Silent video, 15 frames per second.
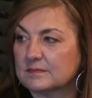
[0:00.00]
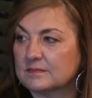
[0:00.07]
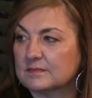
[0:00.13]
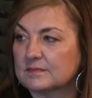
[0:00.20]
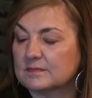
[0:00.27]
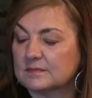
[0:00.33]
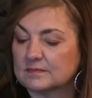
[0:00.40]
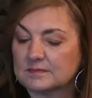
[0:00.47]

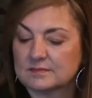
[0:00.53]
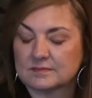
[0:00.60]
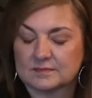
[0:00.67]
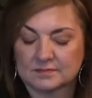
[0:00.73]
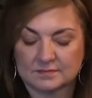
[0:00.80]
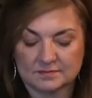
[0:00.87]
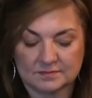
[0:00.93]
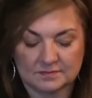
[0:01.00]

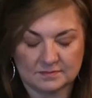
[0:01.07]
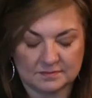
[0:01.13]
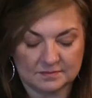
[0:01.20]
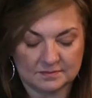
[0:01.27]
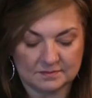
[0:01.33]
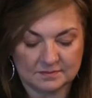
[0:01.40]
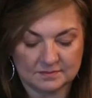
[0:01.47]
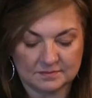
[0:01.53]

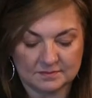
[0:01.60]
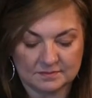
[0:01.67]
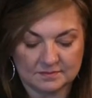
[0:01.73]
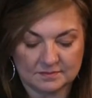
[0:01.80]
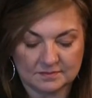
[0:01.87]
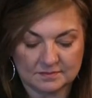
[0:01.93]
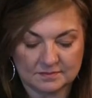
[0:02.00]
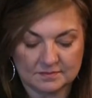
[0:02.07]

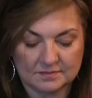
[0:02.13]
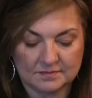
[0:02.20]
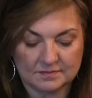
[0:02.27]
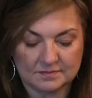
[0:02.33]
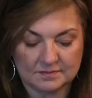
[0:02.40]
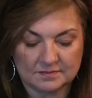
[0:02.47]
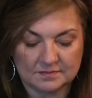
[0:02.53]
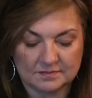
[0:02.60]

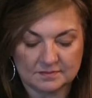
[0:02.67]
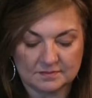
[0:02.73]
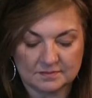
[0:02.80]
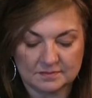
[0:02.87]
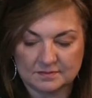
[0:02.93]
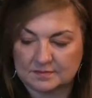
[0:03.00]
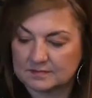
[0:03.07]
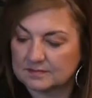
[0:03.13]

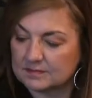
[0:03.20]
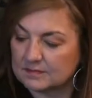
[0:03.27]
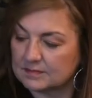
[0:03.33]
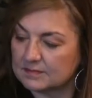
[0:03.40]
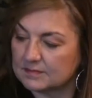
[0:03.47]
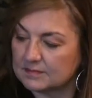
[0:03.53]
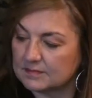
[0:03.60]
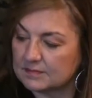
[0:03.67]

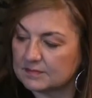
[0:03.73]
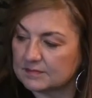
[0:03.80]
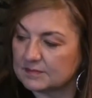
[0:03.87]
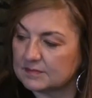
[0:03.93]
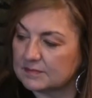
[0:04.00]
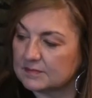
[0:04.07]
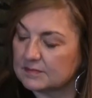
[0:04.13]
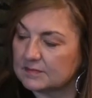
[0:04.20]

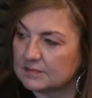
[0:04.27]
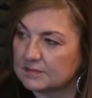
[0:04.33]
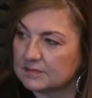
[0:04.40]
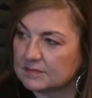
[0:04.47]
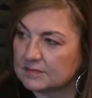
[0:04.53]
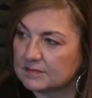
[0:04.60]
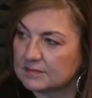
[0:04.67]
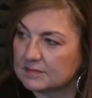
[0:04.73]

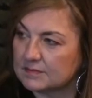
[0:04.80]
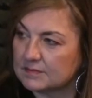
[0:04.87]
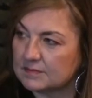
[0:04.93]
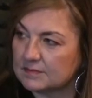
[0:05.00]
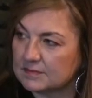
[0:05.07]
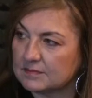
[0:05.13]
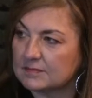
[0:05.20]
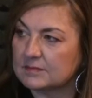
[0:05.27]

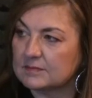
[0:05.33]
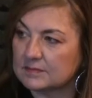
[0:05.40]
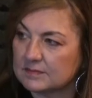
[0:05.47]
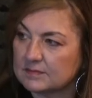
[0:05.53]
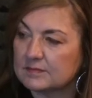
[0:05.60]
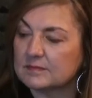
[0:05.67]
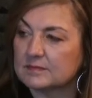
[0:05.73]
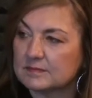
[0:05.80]

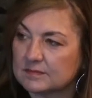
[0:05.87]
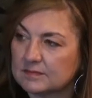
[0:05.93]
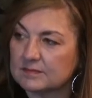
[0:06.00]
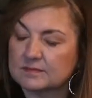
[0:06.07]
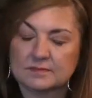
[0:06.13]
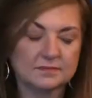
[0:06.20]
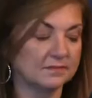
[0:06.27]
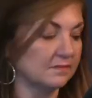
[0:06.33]

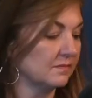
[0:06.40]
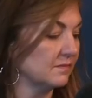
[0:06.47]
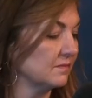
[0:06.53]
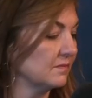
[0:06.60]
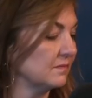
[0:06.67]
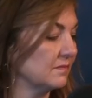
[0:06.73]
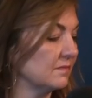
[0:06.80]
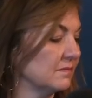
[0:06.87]

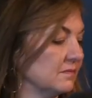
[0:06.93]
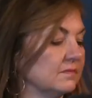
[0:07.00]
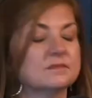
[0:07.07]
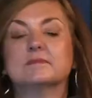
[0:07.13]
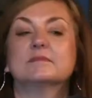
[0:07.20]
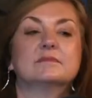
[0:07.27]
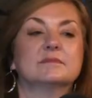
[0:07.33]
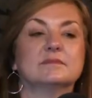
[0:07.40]

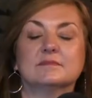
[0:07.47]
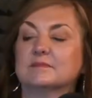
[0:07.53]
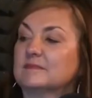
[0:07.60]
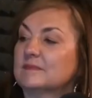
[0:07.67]
(silent)